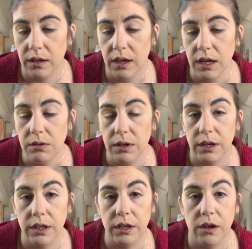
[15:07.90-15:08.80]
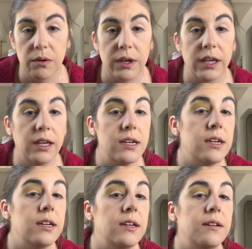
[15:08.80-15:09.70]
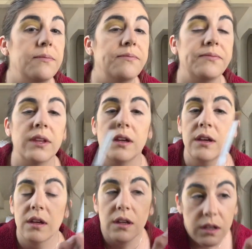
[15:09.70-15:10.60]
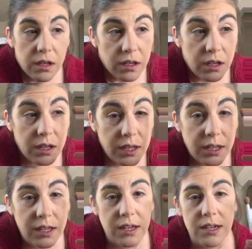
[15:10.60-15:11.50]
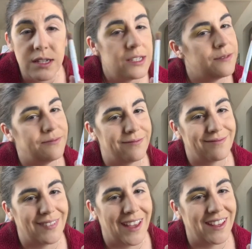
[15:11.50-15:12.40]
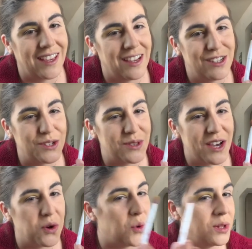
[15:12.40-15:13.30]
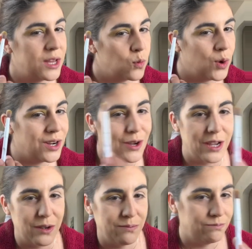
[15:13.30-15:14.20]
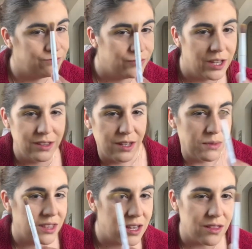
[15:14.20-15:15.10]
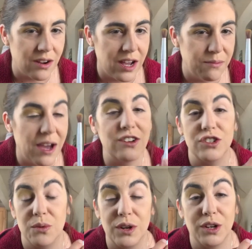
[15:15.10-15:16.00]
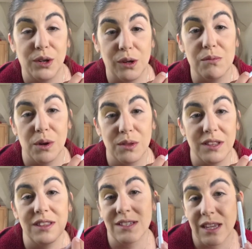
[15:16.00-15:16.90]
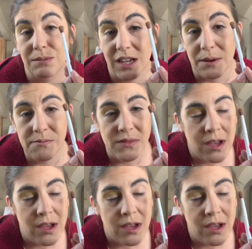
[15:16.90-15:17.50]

Okay, we're gonna go in, and I can't do that whole like one eye. and then make the other eye match. So we're gonna do them both at the same time.